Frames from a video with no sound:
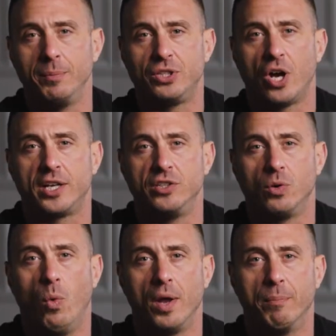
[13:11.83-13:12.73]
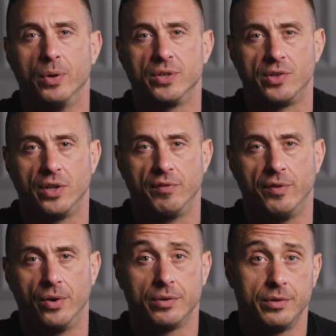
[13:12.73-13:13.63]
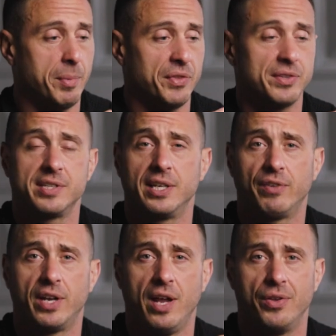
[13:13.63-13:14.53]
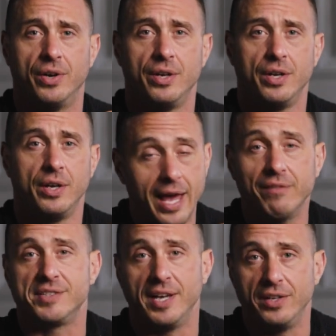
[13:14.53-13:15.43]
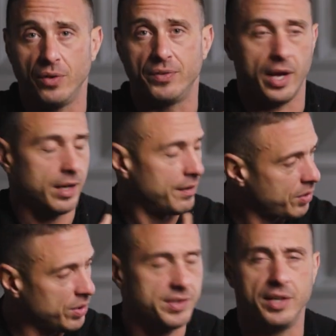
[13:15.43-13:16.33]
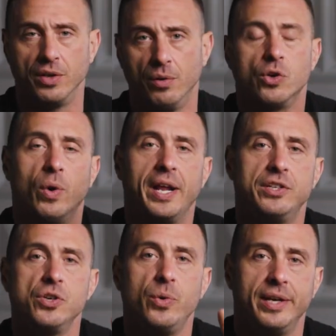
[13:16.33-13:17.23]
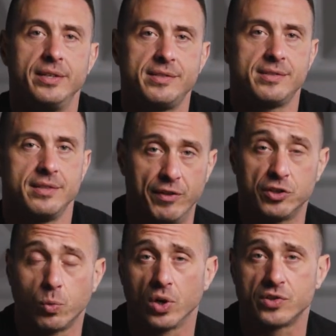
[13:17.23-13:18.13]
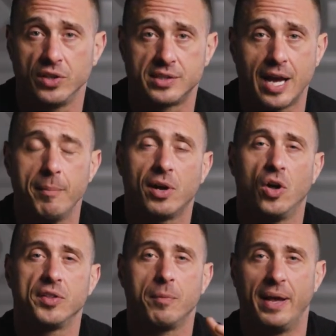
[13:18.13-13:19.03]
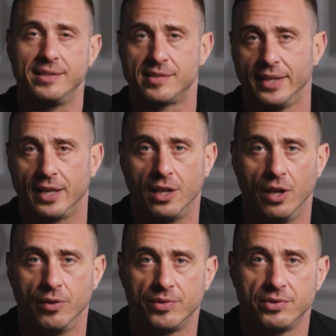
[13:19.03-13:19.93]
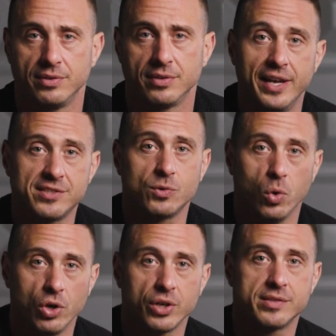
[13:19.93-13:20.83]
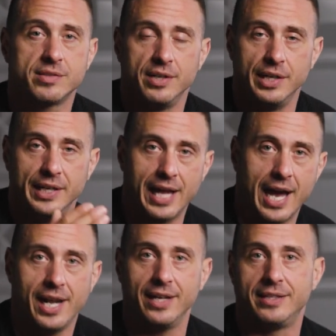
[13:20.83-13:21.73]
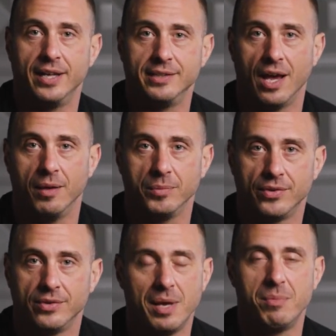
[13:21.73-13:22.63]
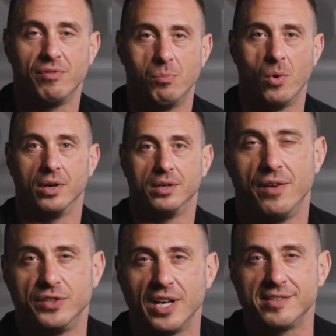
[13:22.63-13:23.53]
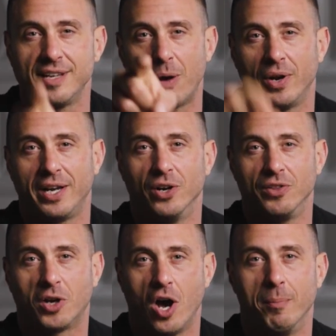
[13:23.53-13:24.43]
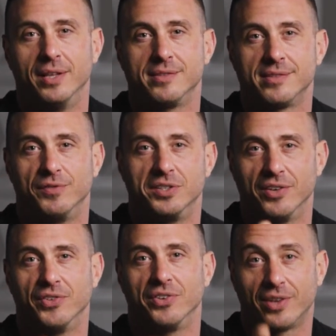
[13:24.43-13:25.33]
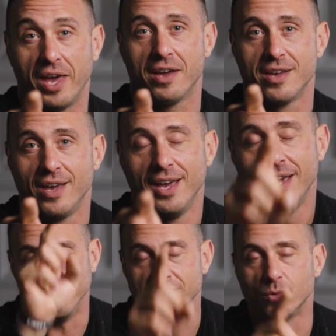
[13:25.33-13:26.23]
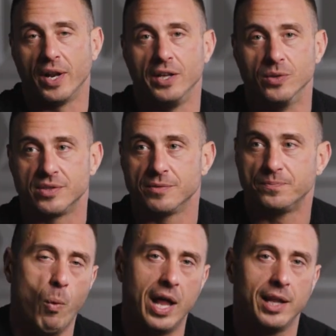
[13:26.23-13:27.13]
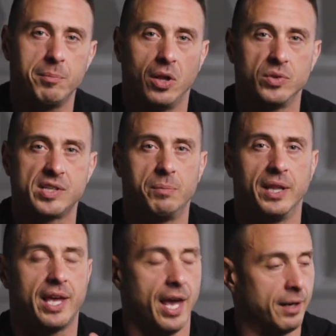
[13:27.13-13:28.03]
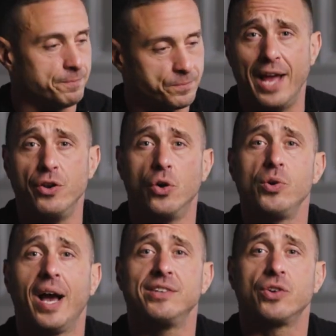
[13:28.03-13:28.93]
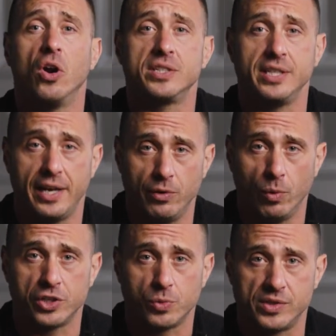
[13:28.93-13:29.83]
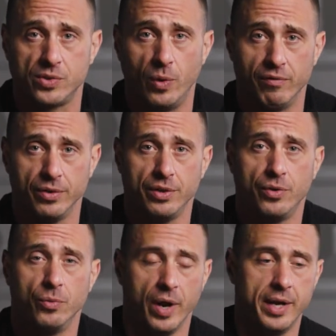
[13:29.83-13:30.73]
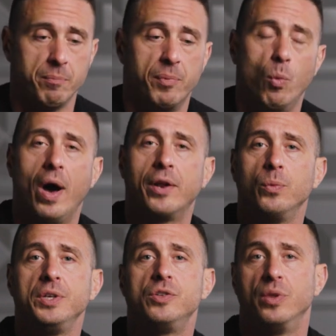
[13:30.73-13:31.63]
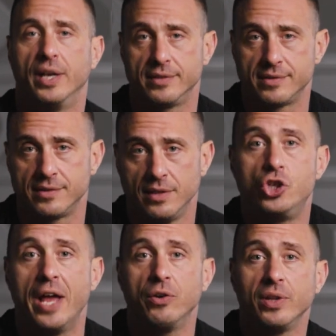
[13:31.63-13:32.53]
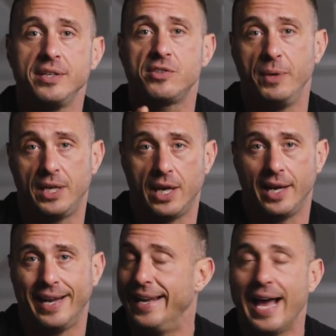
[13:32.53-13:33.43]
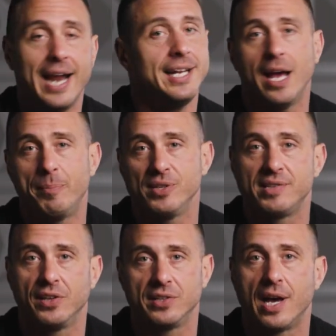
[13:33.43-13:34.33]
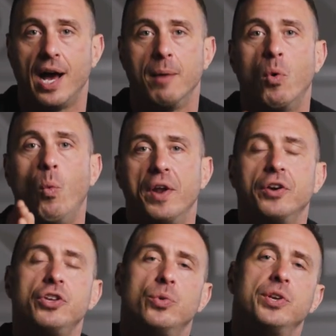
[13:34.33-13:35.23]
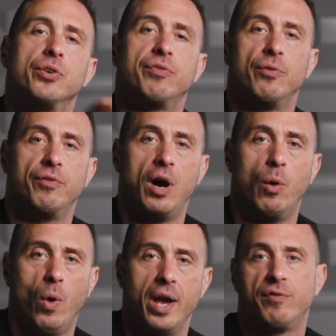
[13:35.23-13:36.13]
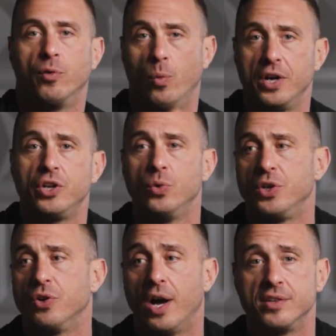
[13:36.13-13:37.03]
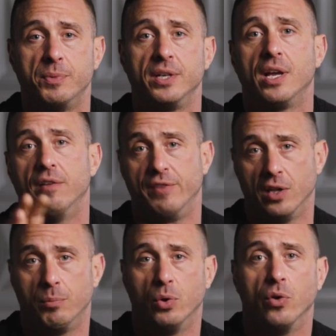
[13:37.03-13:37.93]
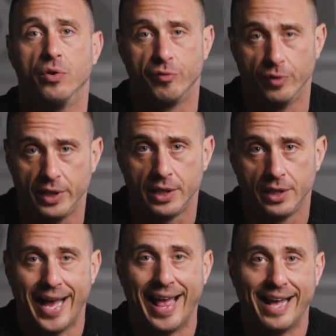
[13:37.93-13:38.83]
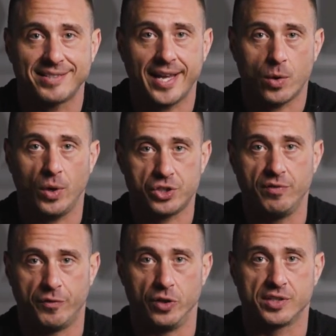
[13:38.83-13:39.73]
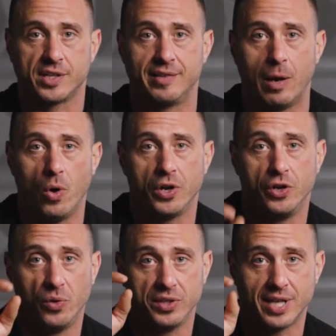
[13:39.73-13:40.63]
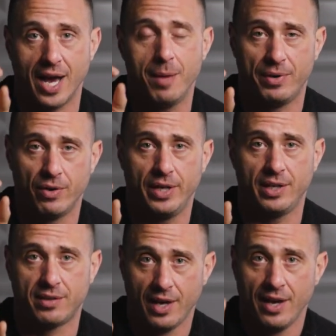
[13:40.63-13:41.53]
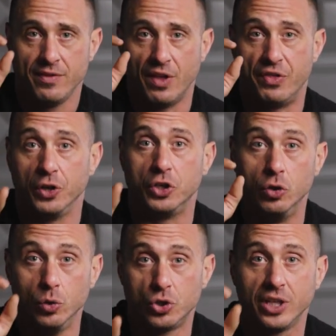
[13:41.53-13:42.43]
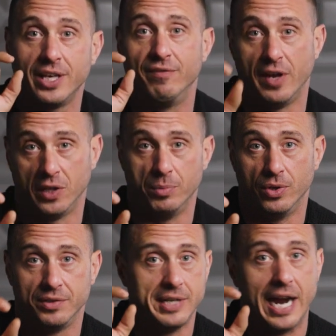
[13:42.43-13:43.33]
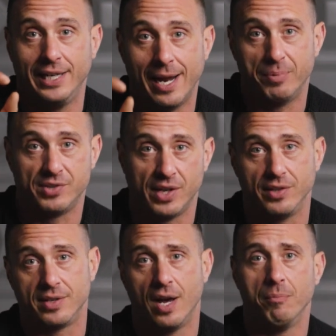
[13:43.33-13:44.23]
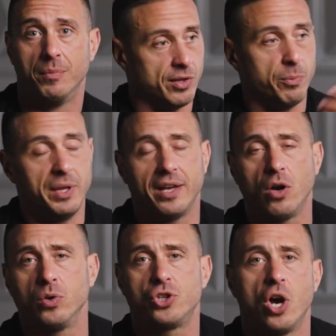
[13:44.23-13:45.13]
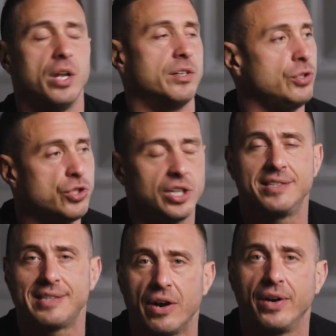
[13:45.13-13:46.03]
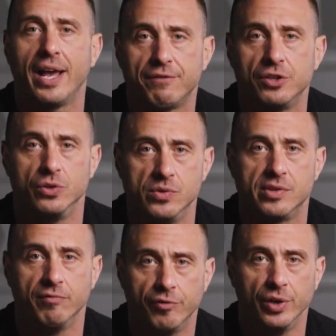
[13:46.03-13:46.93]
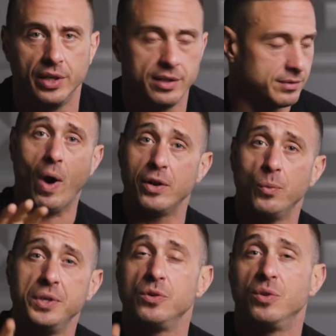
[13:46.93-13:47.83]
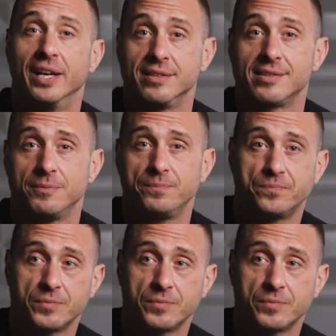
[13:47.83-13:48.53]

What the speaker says: to be talking to one person on the phone. What about their significant other? They have a say, don't they? Of course they do. So what I do is, and this works all the time, I call it the pencil and close. This works 9 out of 10 times, maybe even more. And if it doesn't, I want to hear in the comments if it doesn't, okay? So this is what I use. While I'm closing, I'll be like, hey, I know you guys aren't in any rush whatsoever, right? But why don't we do this? Generally speaking, 99% of the time, when are you and your wife or when are you and your husband available or free? I ask that question first because I want to know the time period that they're usually available, 99% of the time. So they'll be like, oh, Sean, usually Saturday afternoons I'm free. Why don't we do this?